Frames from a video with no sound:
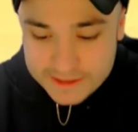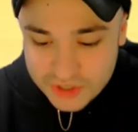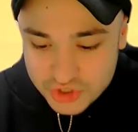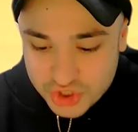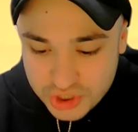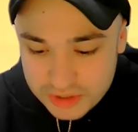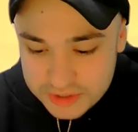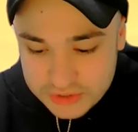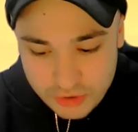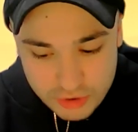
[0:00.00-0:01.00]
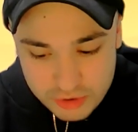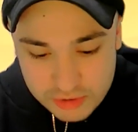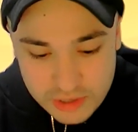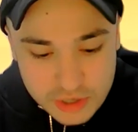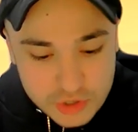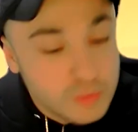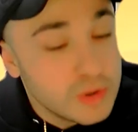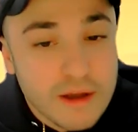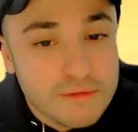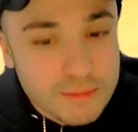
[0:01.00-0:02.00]
the chillest turtle you will
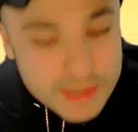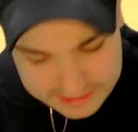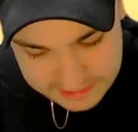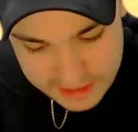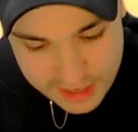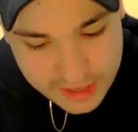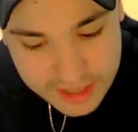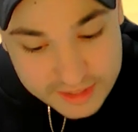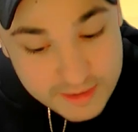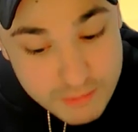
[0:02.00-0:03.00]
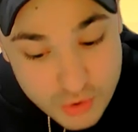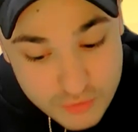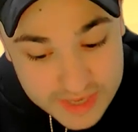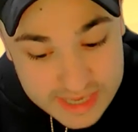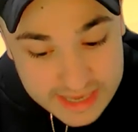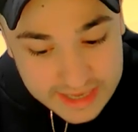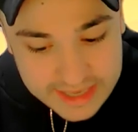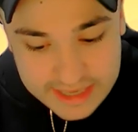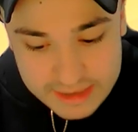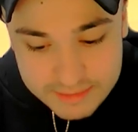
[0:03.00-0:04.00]
ever meet. In the movie, he
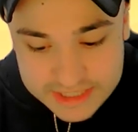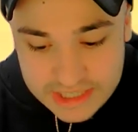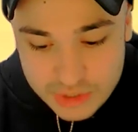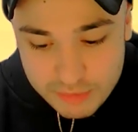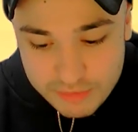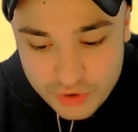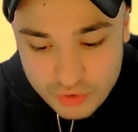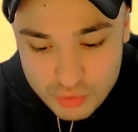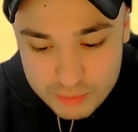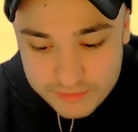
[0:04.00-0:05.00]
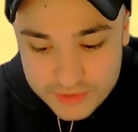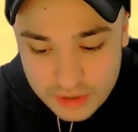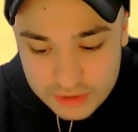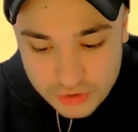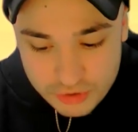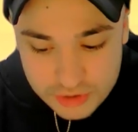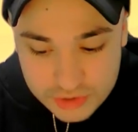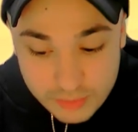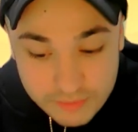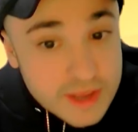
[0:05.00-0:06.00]
can be seen with a group of young turtles
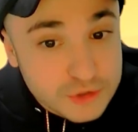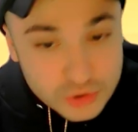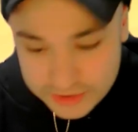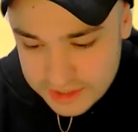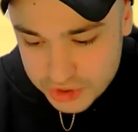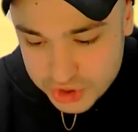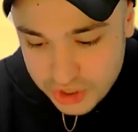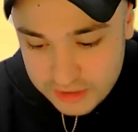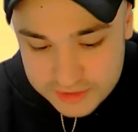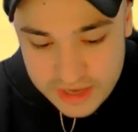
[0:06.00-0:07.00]
with interesting shells.